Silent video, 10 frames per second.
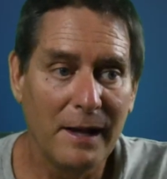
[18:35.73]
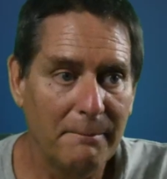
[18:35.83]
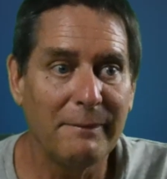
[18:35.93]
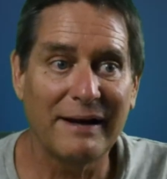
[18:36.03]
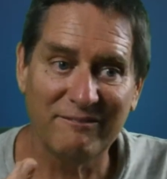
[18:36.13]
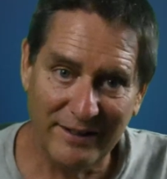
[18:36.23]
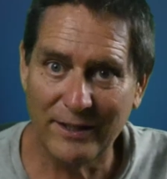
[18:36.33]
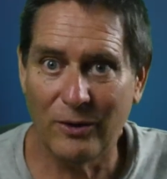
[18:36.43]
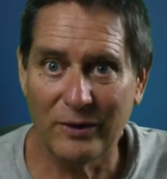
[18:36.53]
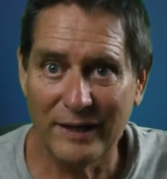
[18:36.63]
My
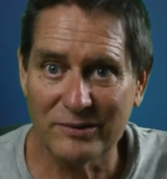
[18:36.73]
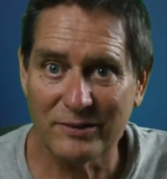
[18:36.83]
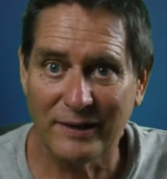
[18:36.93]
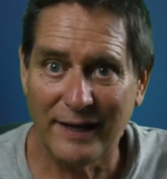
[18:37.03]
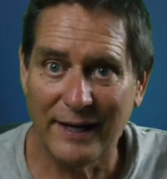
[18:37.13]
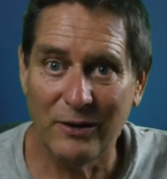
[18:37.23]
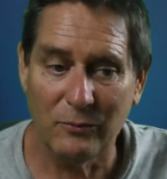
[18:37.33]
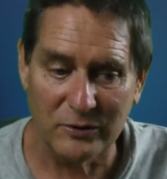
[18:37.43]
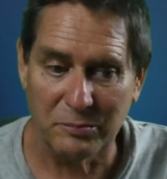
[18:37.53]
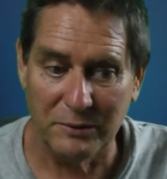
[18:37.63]
video yesterday
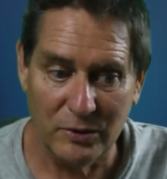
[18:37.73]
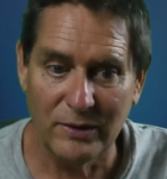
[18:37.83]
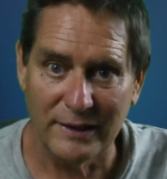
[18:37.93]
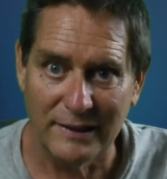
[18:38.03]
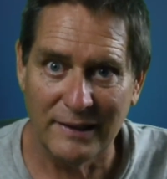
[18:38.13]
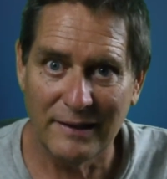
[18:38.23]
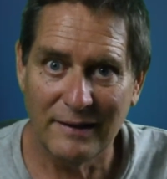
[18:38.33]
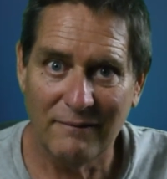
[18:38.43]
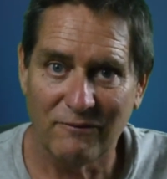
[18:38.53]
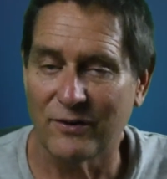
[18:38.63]
was muted
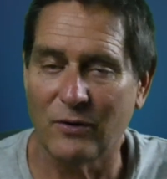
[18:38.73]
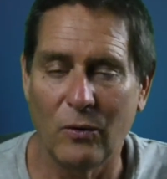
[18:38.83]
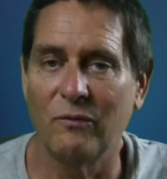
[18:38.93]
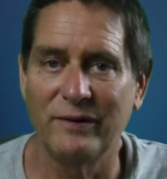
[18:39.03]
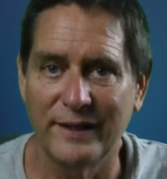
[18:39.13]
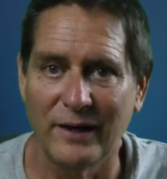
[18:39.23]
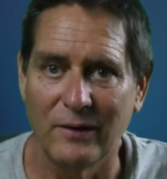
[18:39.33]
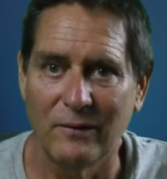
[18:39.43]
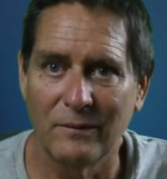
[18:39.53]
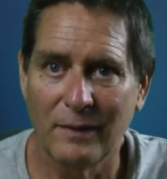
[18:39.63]
for the whole
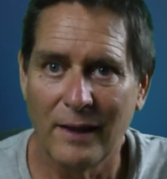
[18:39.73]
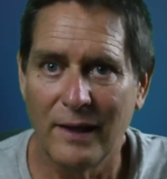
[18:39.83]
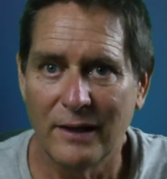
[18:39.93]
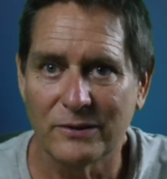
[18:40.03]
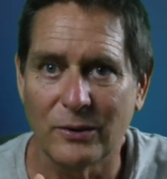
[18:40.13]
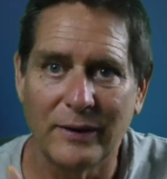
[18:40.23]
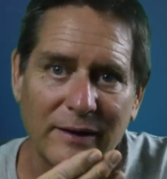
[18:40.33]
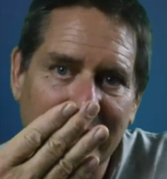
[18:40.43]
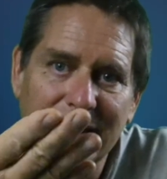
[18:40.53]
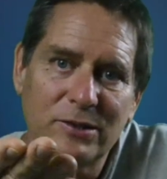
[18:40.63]
video. So at
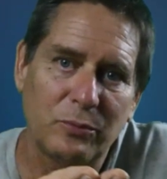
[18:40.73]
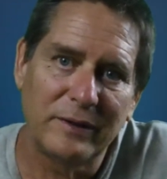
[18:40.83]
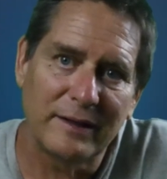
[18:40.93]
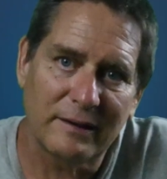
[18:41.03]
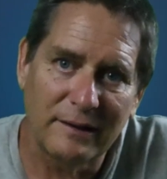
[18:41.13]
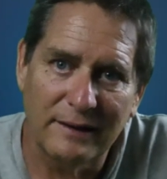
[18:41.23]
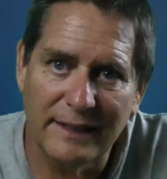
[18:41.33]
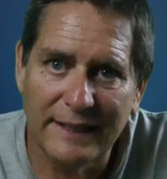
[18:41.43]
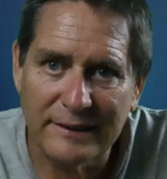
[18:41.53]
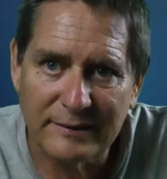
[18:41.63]
least with
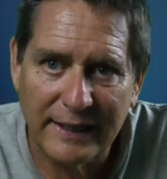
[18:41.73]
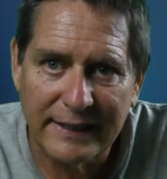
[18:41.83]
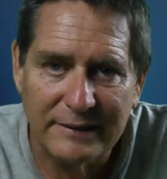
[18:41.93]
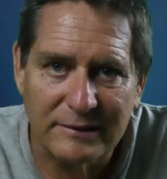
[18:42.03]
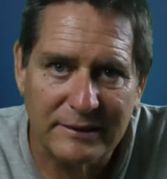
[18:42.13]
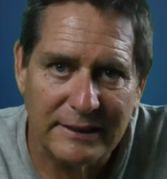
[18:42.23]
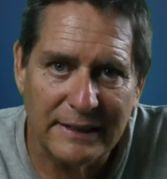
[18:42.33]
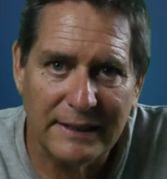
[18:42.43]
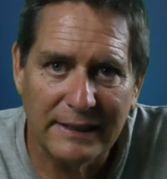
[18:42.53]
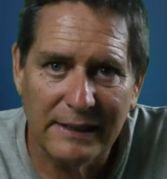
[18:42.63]
this, I can
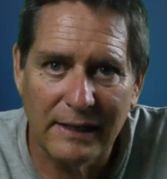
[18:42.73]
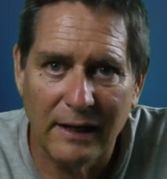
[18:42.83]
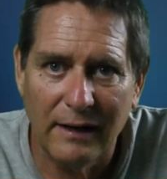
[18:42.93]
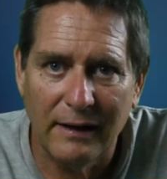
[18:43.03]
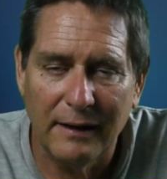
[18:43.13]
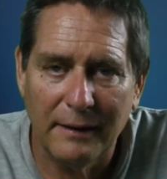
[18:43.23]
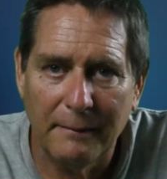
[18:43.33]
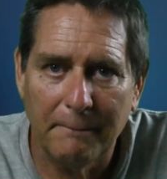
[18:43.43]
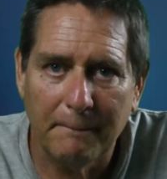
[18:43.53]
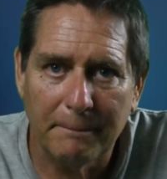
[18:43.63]
see
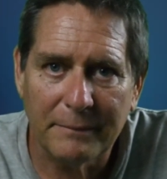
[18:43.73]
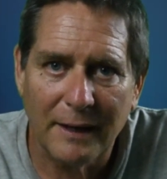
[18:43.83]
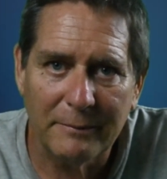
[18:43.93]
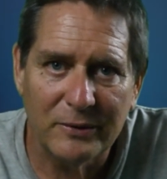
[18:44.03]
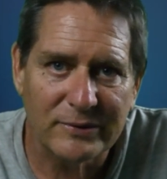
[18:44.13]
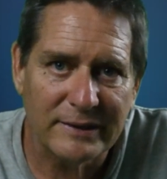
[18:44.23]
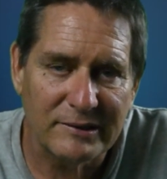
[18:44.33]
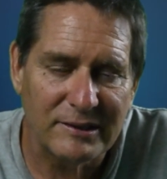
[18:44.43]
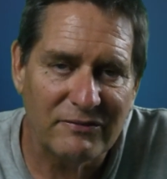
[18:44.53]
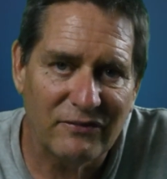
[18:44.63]
I'm using
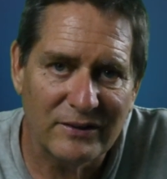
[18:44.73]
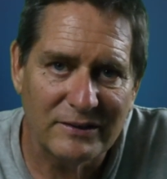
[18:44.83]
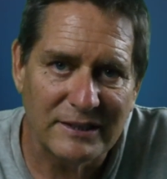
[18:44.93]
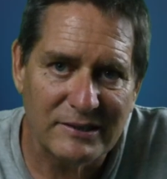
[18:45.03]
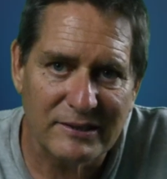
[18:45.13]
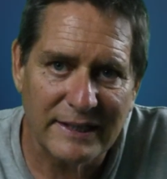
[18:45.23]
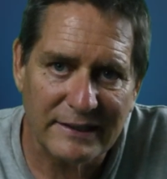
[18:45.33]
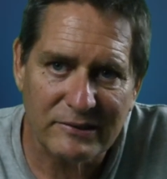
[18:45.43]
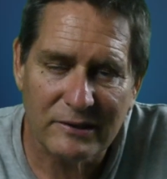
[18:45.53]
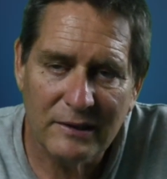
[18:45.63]
the
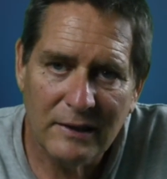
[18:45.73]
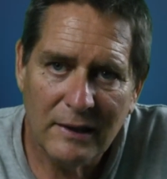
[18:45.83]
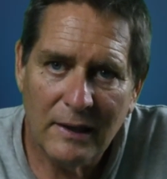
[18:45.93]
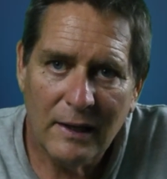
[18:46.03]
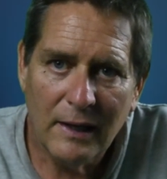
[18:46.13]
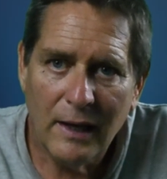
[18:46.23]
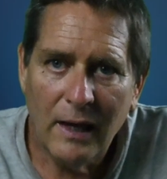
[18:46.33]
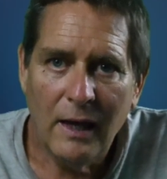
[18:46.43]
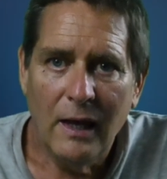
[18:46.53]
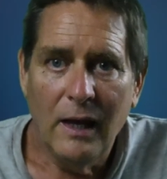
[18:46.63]
Z6.
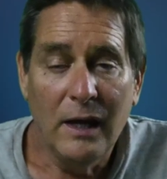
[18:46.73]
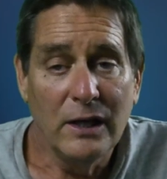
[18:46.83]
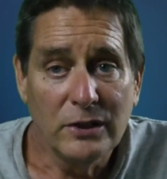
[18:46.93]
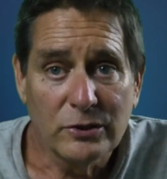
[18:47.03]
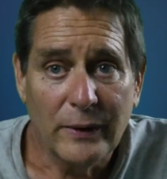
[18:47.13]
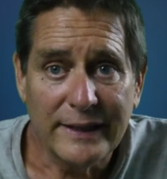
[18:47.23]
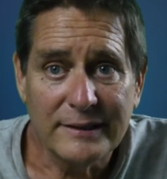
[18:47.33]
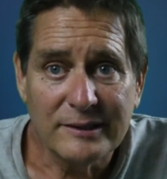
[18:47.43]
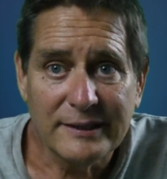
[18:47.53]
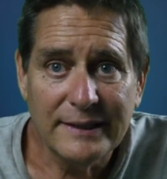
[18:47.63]
So I
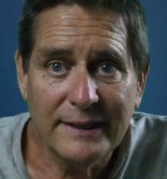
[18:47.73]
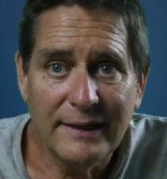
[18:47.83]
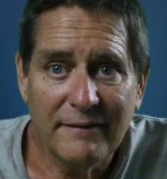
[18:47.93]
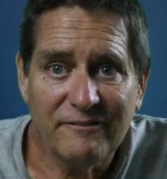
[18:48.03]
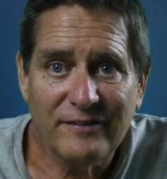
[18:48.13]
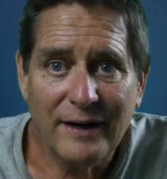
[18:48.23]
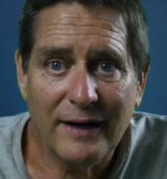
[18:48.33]
can see if